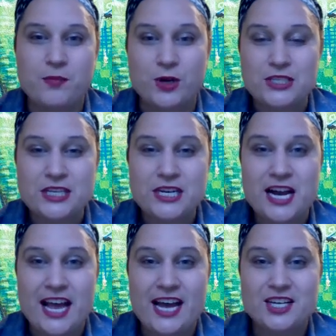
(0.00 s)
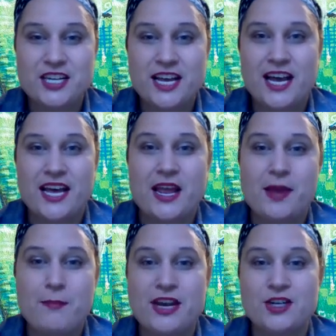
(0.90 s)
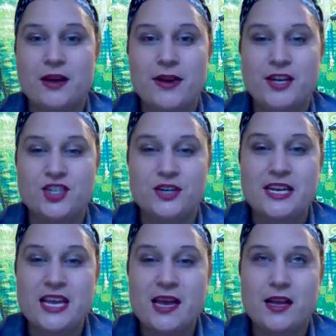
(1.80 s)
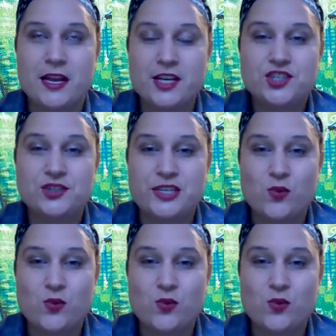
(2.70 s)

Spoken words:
person, and I actually had a major in history